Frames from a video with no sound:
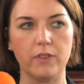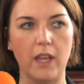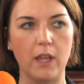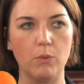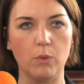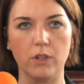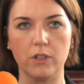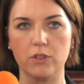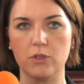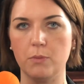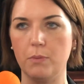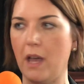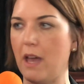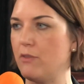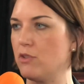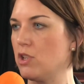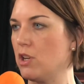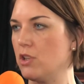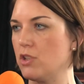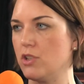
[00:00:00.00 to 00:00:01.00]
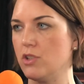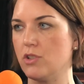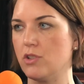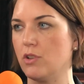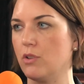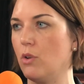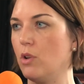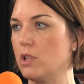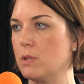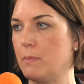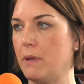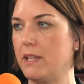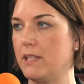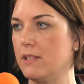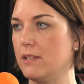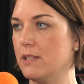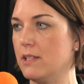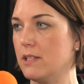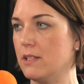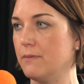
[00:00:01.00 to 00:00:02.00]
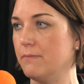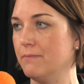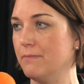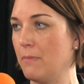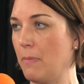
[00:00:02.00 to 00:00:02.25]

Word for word: they want to have chargers on all spaces.